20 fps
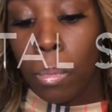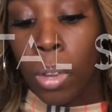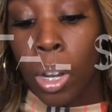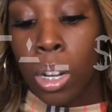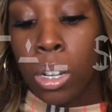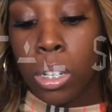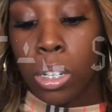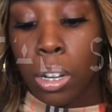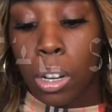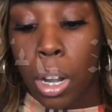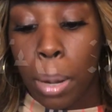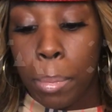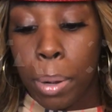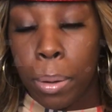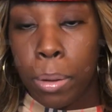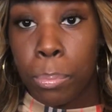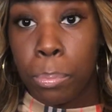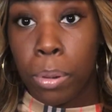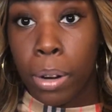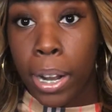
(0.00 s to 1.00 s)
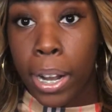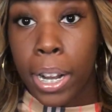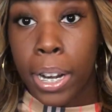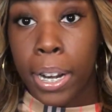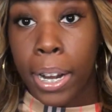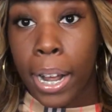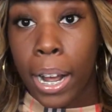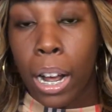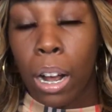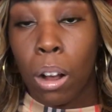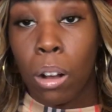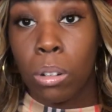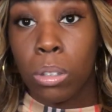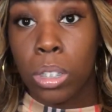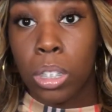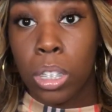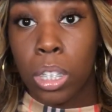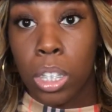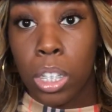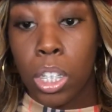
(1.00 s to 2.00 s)
So let me break it down
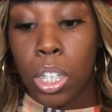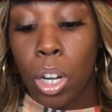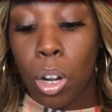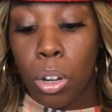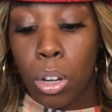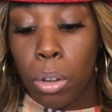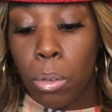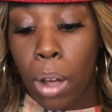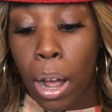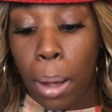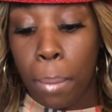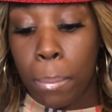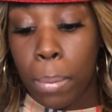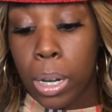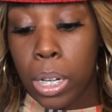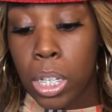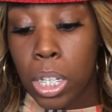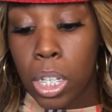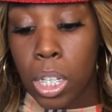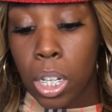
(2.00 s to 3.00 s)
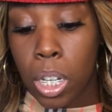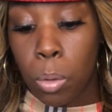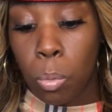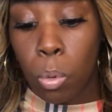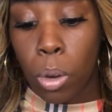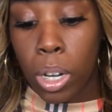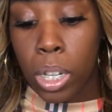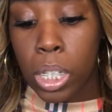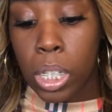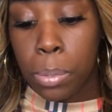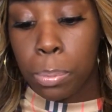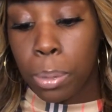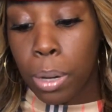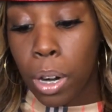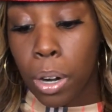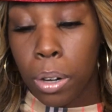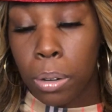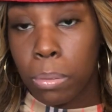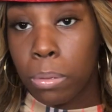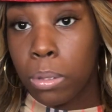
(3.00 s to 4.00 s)
to show you how much it was
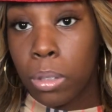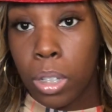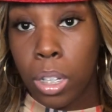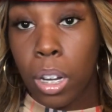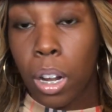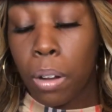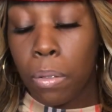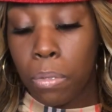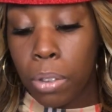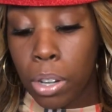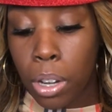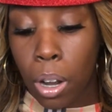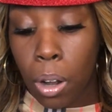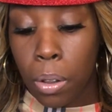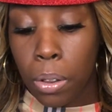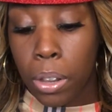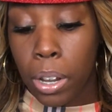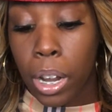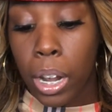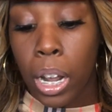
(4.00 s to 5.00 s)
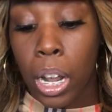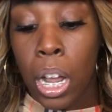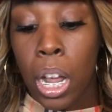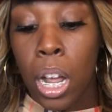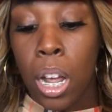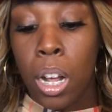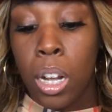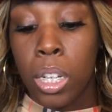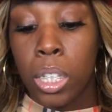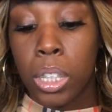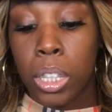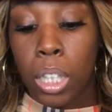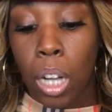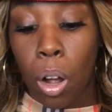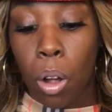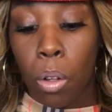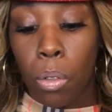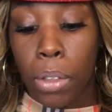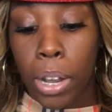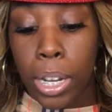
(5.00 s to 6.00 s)
per, for the whole thing.
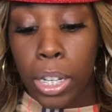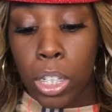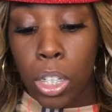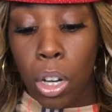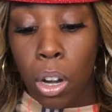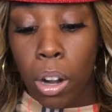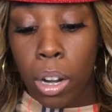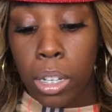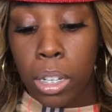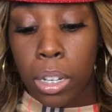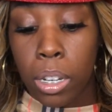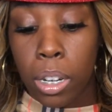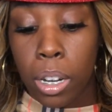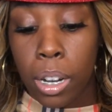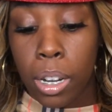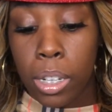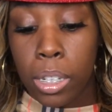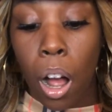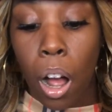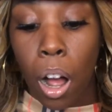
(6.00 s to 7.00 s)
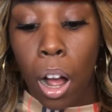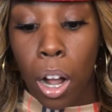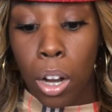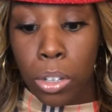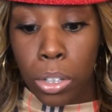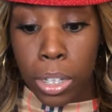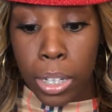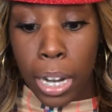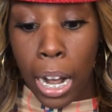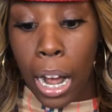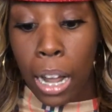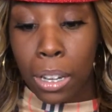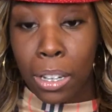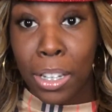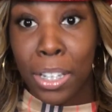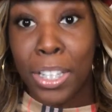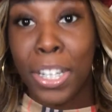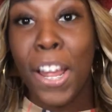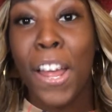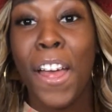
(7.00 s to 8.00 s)
So they charged us
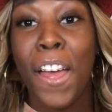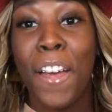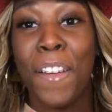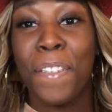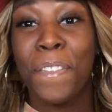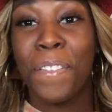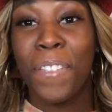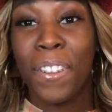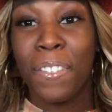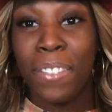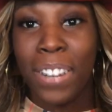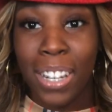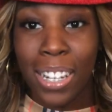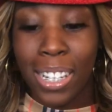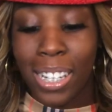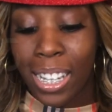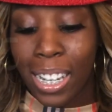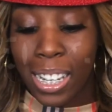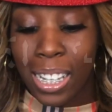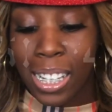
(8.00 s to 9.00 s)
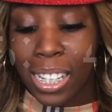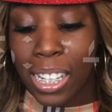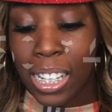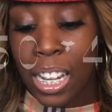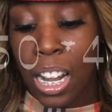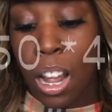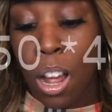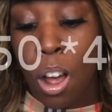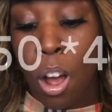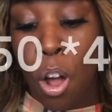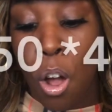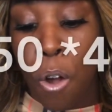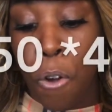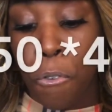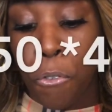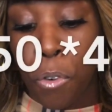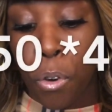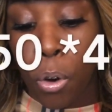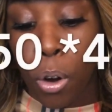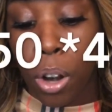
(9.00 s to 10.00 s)
$100.50
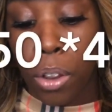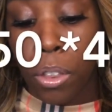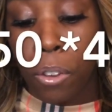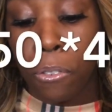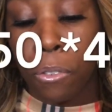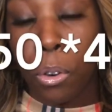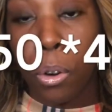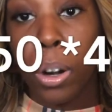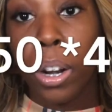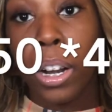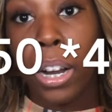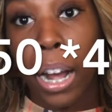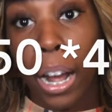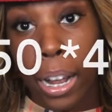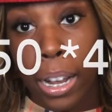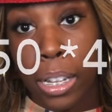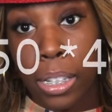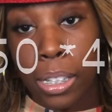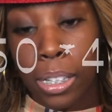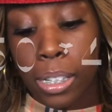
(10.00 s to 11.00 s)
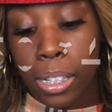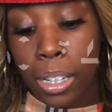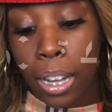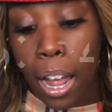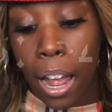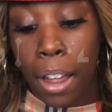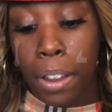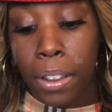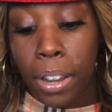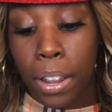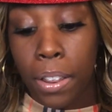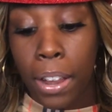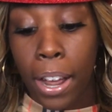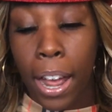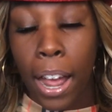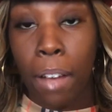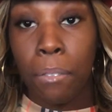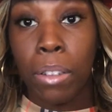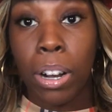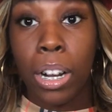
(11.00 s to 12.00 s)
for the 4 nights, and then they
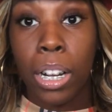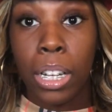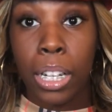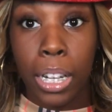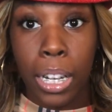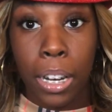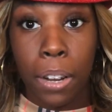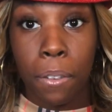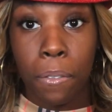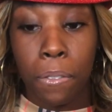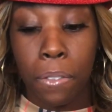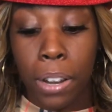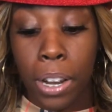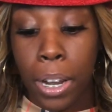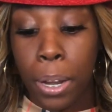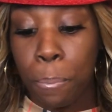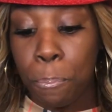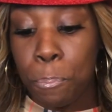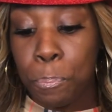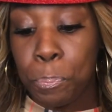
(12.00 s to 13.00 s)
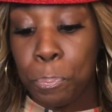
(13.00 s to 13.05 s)
have a cleaning fee